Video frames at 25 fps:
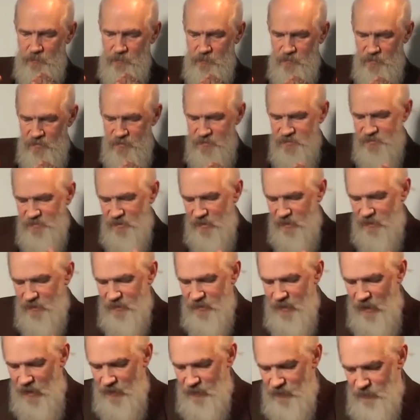He also
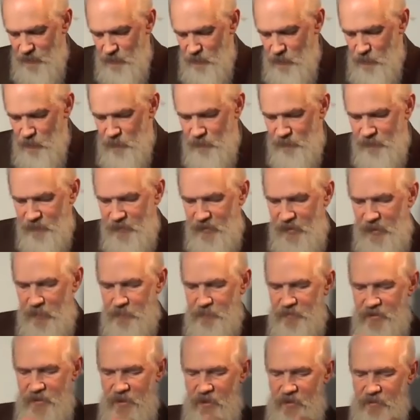studied
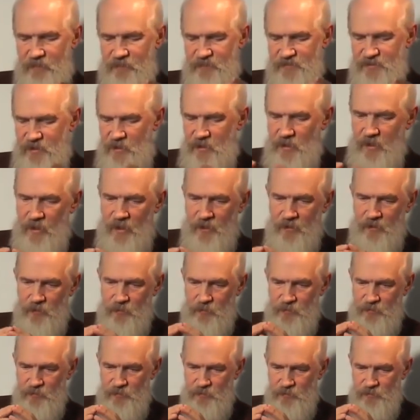suntan
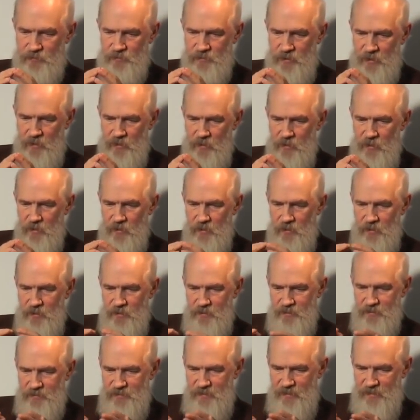stones.
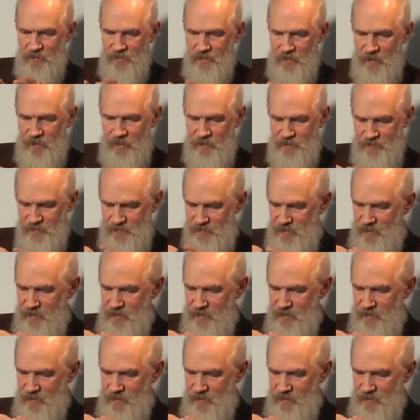Iron and